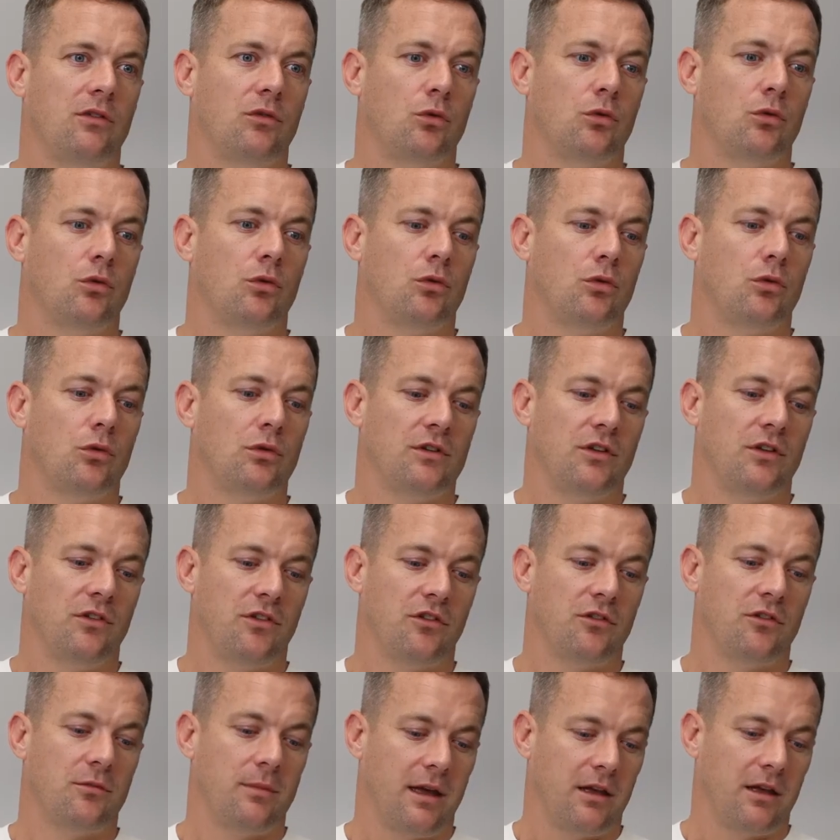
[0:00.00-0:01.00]
or
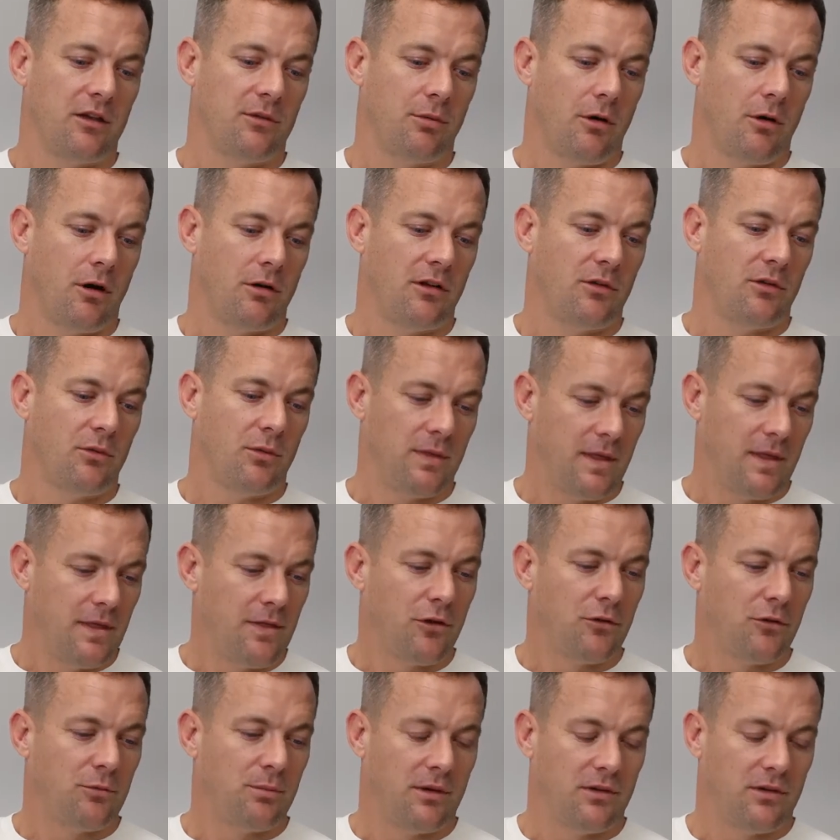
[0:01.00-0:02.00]
decision makers' priorities within
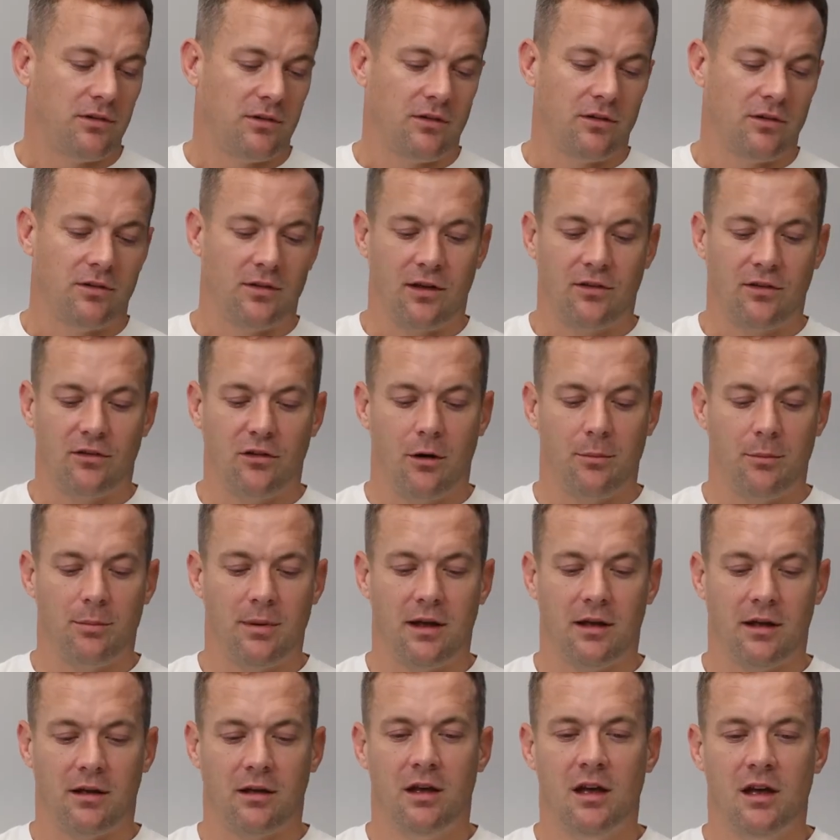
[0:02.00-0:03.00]
those businesses. They stop
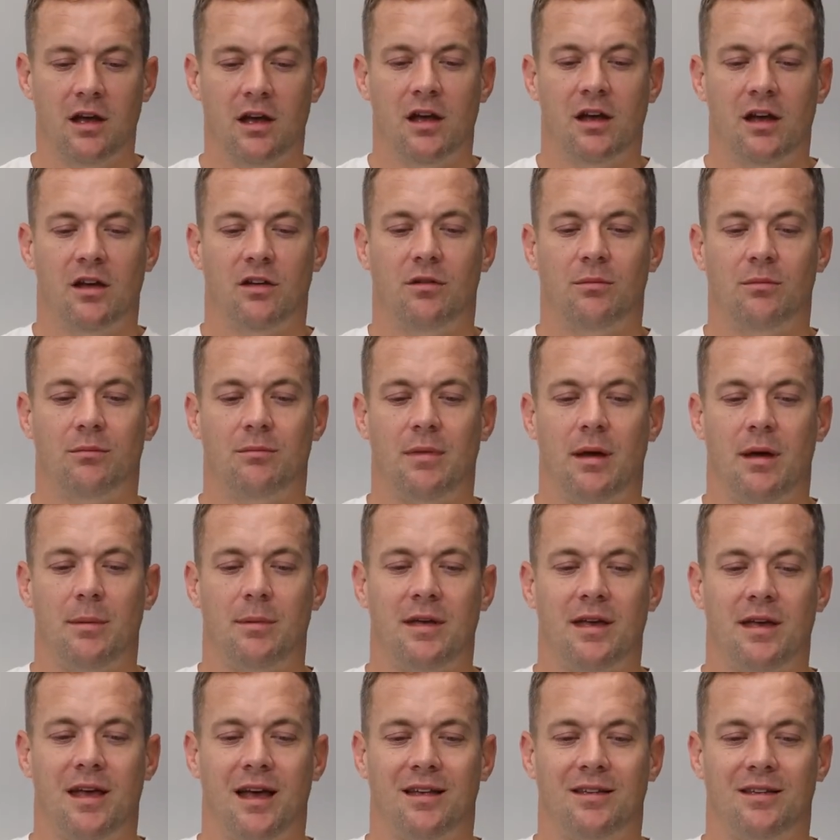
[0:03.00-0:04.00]
being
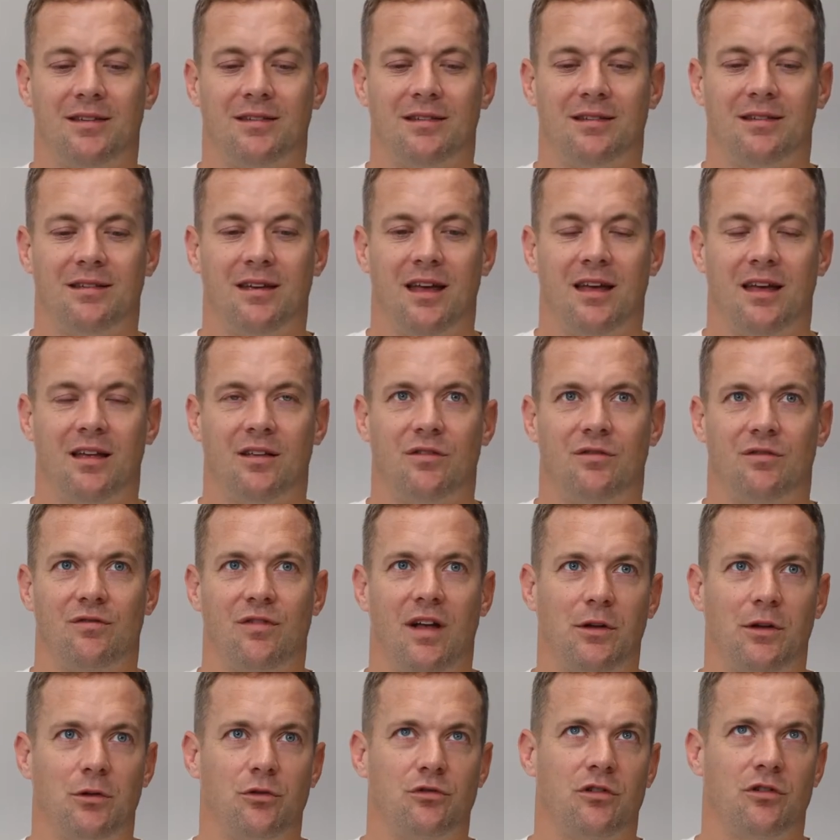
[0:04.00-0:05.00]
maybe as
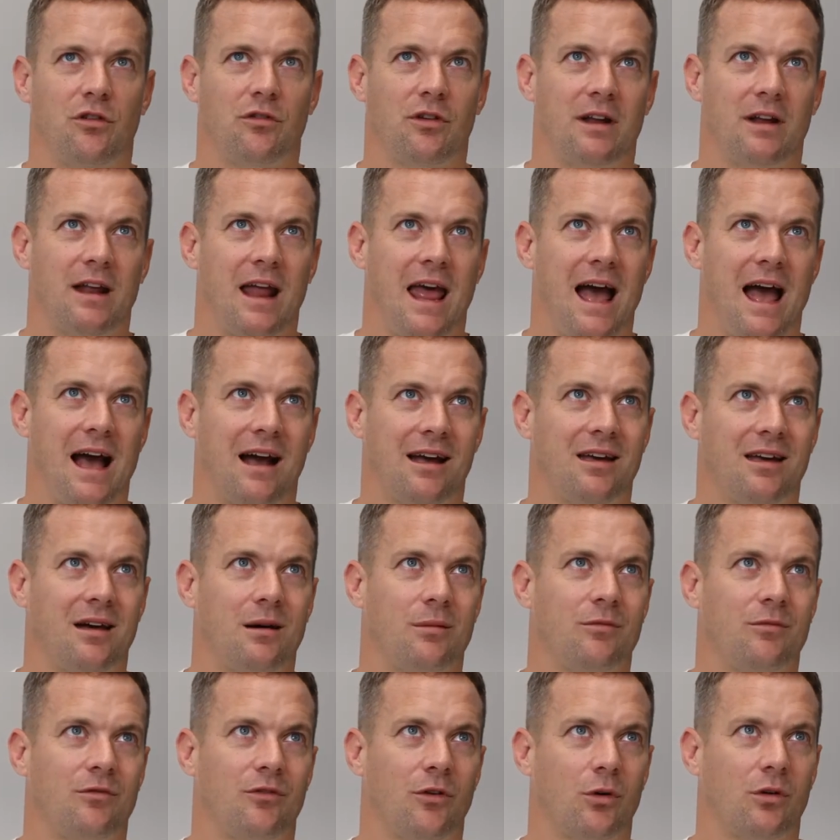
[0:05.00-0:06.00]
value driven,
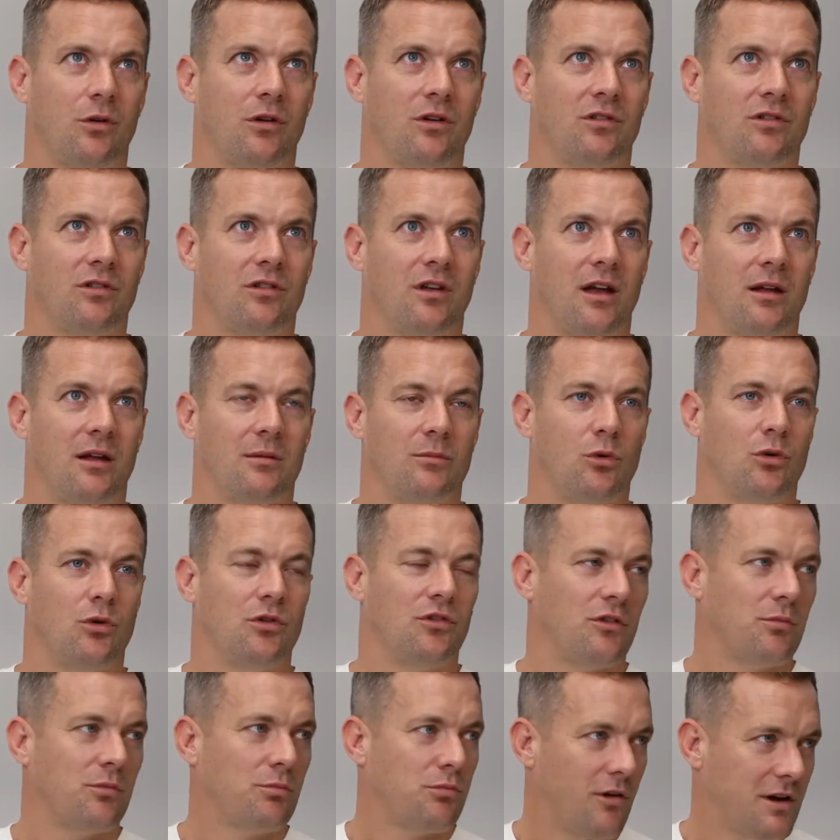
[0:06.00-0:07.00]
outcome focused, and more
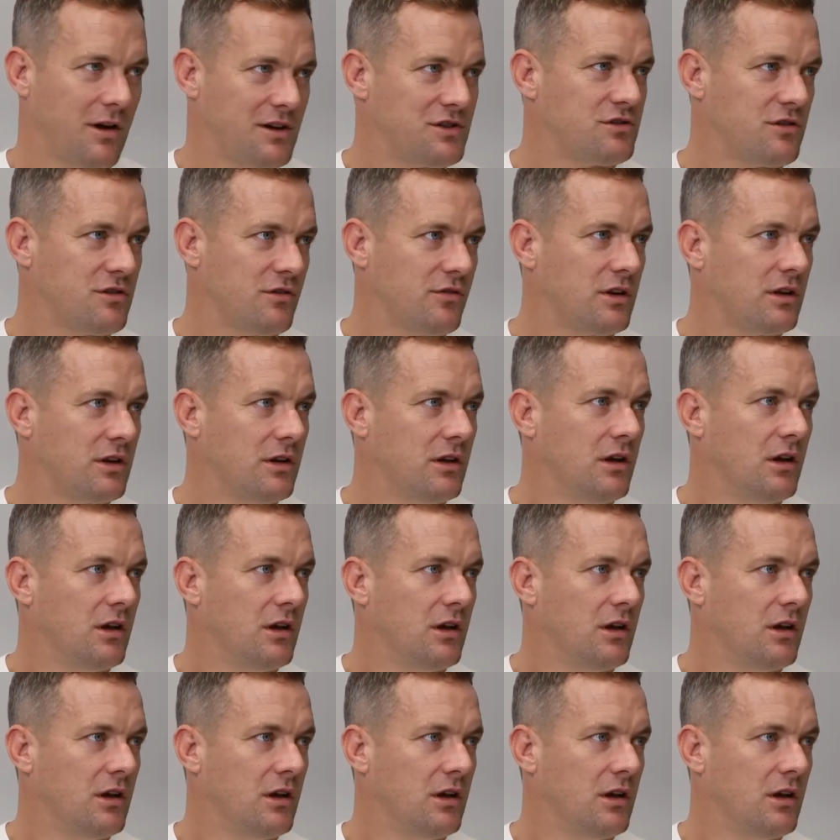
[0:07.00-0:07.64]
just price driven.